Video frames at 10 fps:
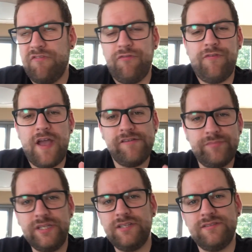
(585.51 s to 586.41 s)

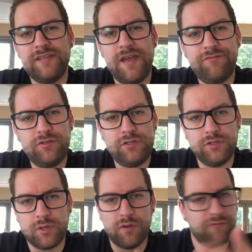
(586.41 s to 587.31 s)
5 minutes after
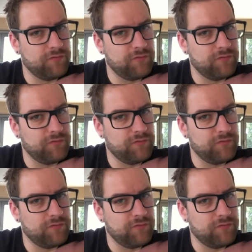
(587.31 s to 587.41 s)
your